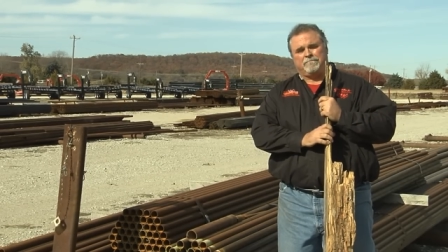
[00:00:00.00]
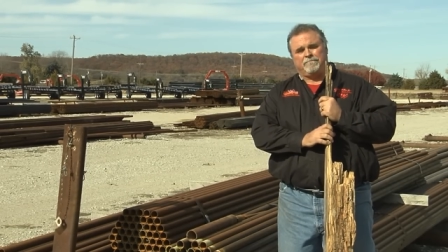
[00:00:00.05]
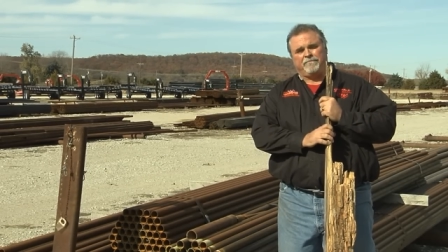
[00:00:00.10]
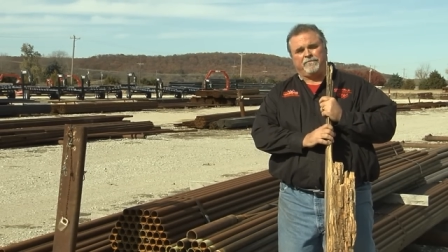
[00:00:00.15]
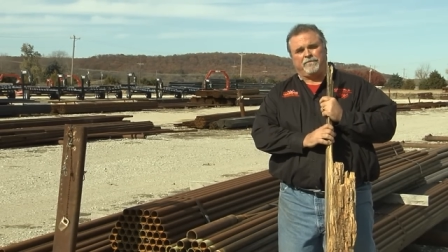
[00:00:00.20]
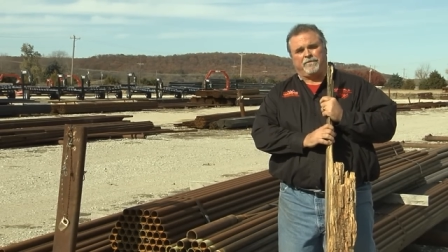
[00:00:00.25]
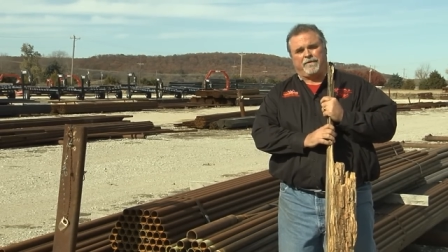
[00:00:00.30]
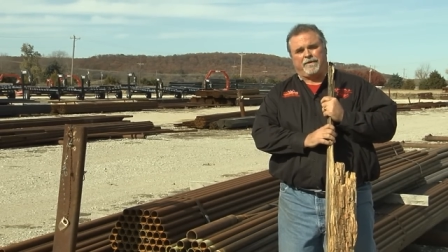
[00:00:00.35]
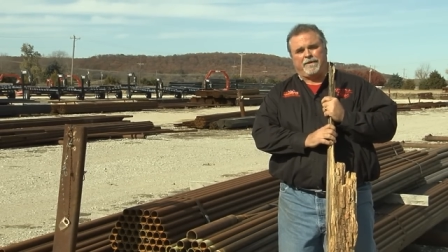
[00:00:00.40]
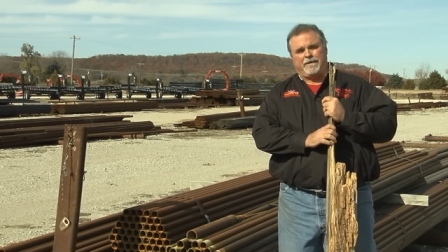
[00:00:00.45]

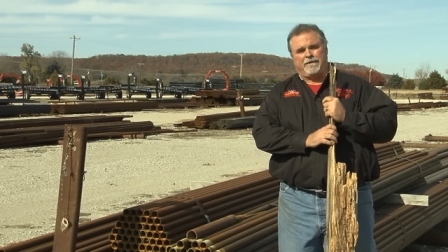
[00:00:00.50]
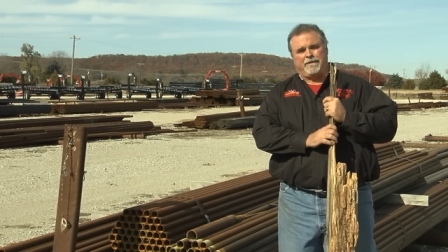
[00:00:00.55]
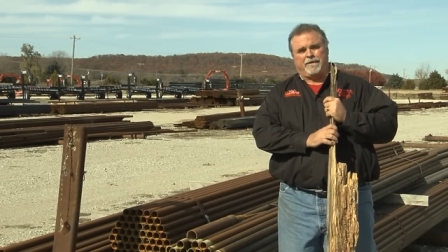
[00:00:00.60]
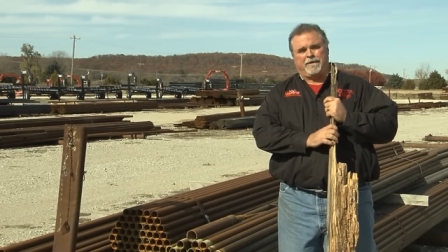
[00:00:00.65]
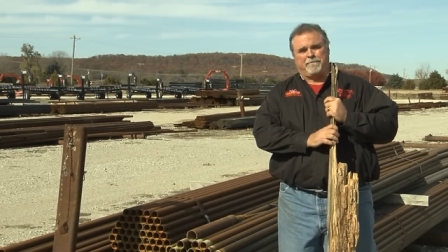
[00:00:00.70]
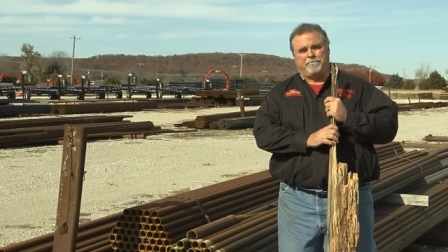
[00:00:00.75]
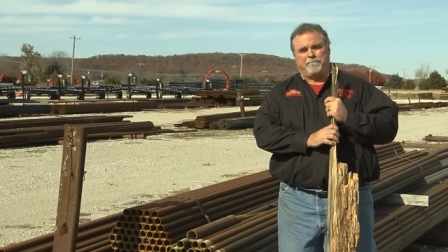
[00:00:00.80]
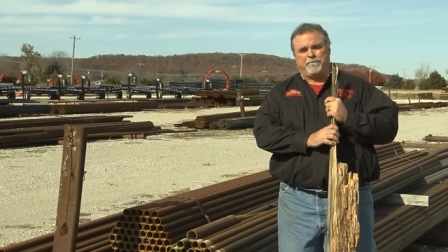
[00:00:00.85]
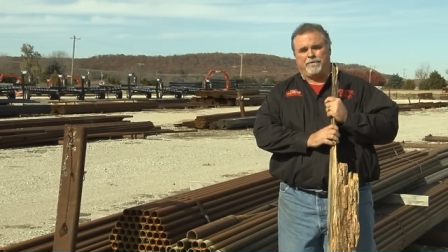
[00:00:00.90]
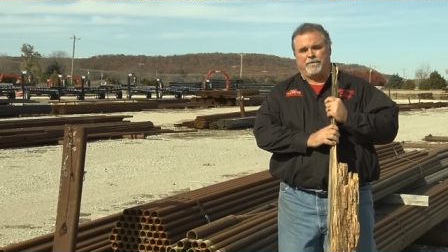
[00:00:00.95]
so they end
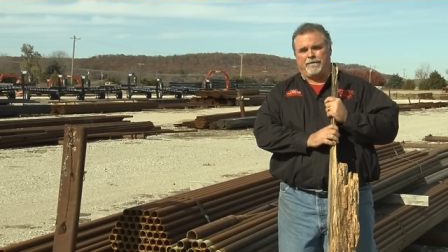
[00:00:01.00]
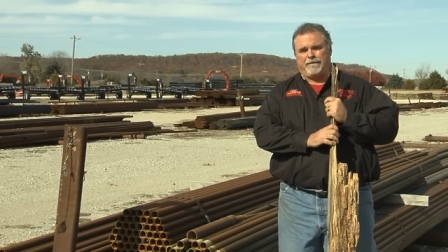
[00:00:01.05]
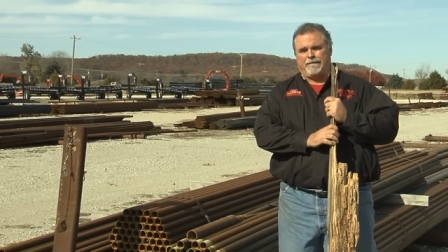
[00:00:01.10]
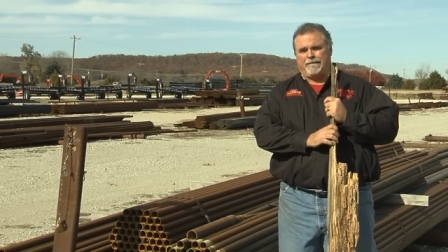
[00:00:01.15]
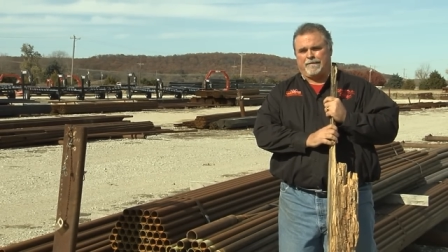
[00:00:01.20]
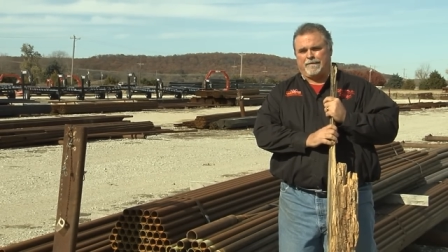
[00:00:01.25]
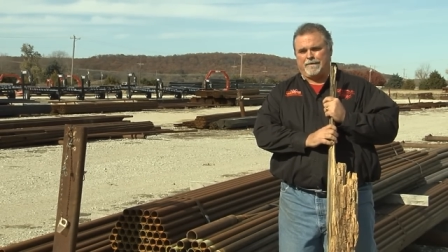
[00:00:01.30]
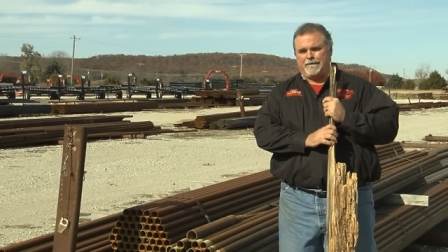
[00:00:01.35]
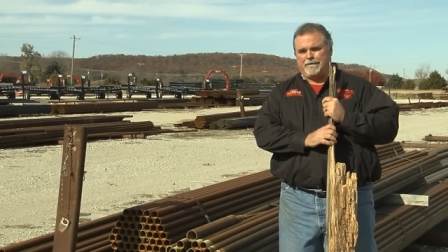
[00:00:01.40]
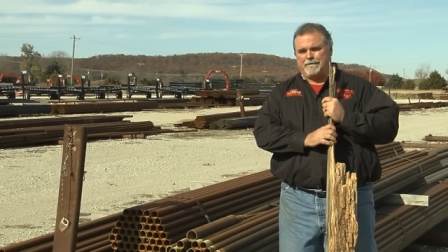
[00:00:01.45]
up
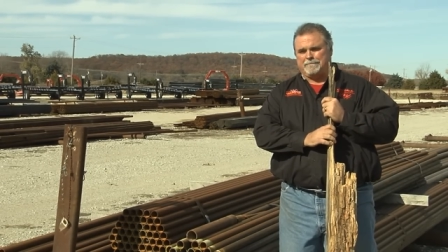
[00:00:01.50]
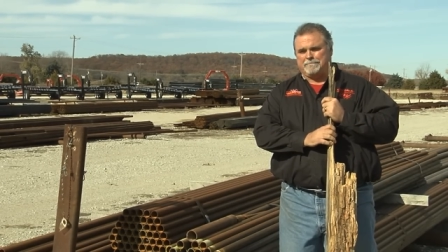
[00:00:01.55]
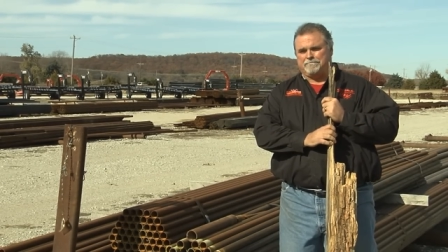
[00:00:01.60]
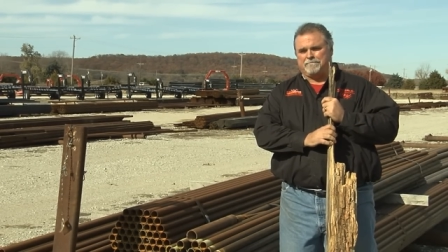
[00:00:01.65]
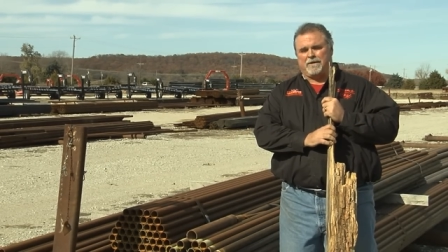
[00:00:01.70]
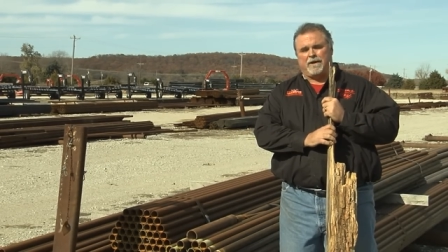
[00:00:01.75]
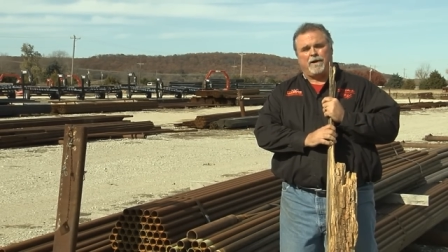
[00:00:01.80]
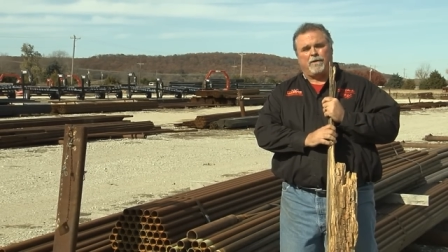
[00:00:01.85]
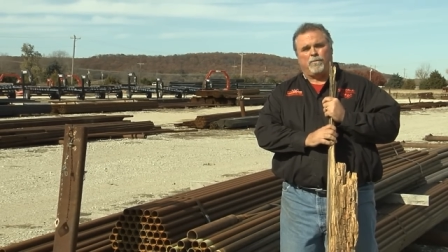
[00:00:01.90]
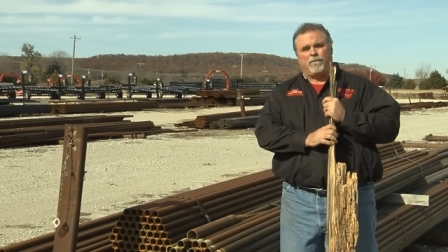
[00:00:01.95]
putting uh,
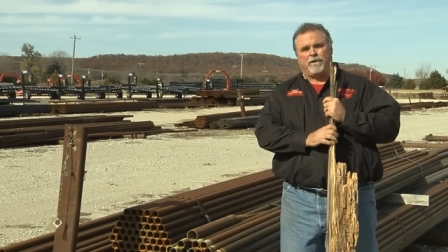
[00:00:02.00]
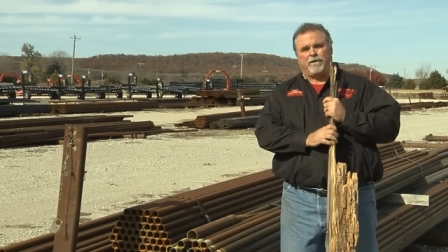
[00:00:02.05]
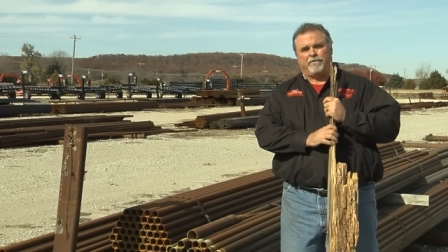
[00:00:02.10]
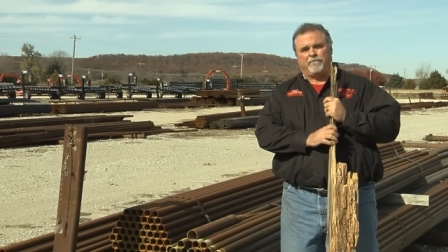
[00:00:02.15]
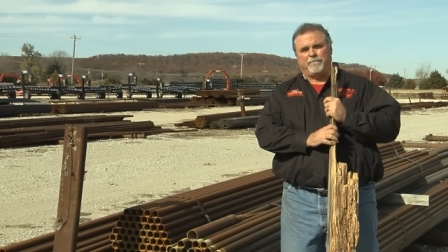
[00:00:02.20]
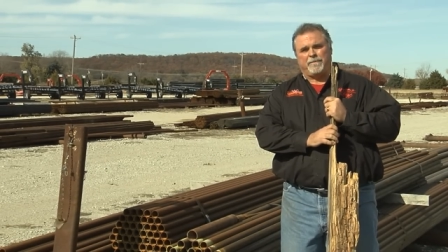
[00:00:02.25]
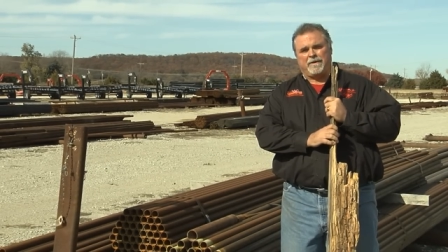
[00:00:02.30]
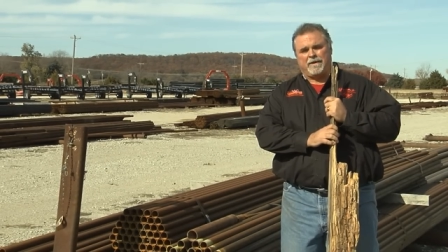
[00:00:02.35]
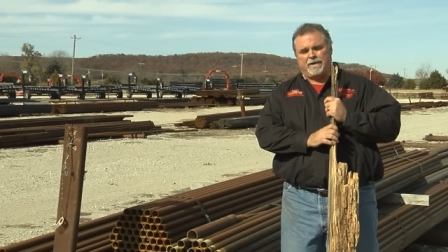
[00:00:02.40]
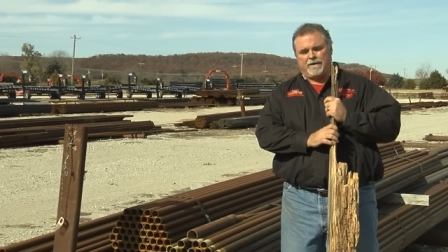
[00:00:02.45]
hot wires
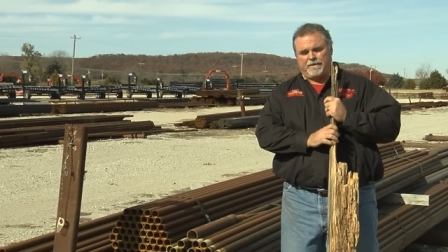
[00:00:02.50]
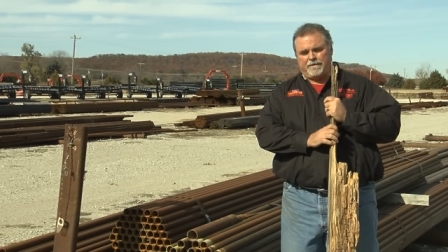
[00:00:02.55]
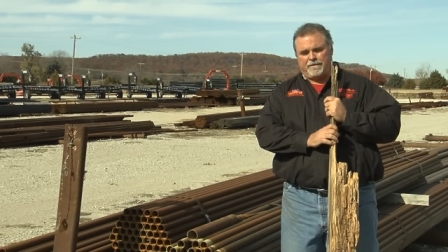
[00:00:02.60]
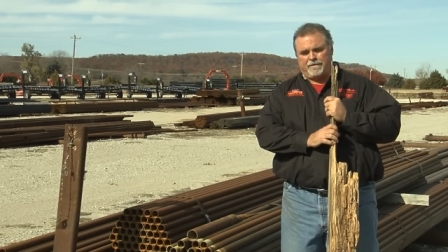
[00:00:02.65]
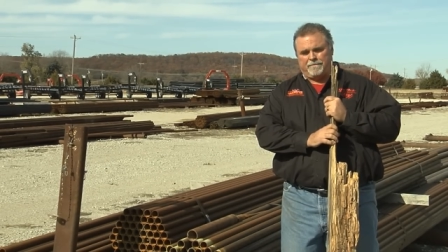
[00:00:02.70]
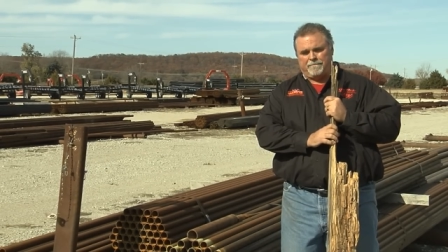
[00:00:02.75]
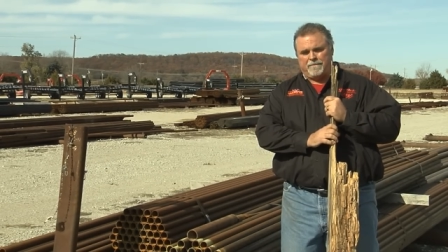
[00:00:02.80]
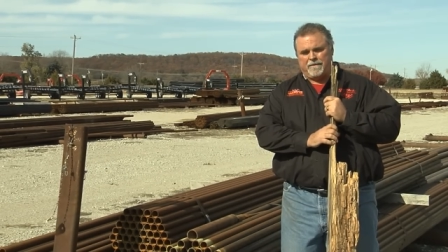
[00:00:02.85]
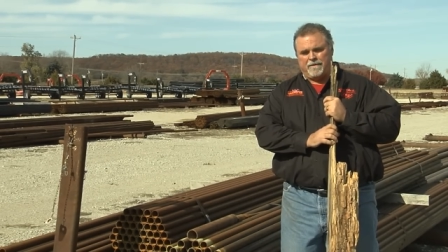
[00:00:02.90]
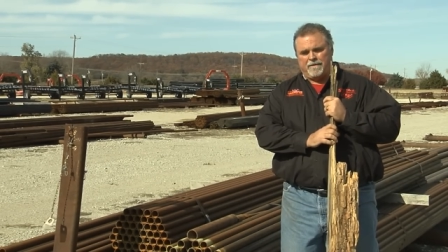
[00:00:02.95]
behind it.